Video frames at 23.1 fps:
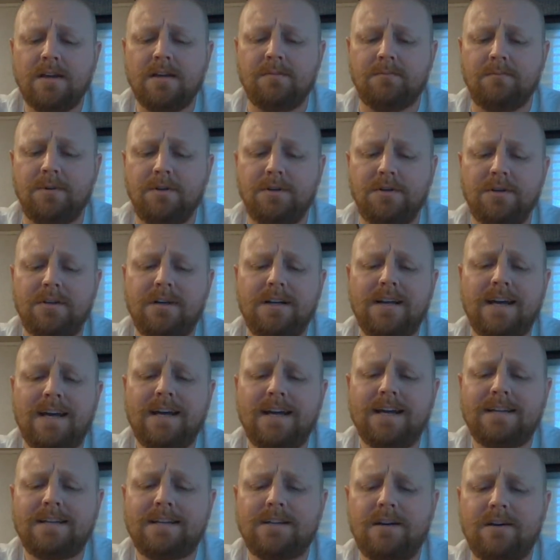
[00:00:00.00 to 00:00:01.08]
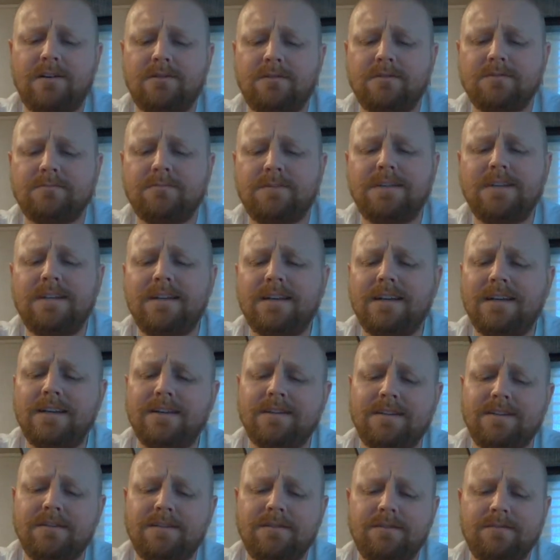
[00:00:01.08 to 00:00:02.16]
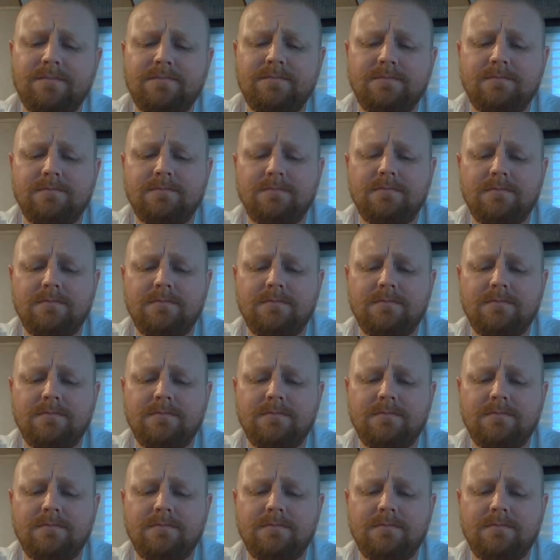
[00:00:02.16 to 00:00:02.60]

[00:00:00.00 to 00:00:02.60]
and Bud Light called my name.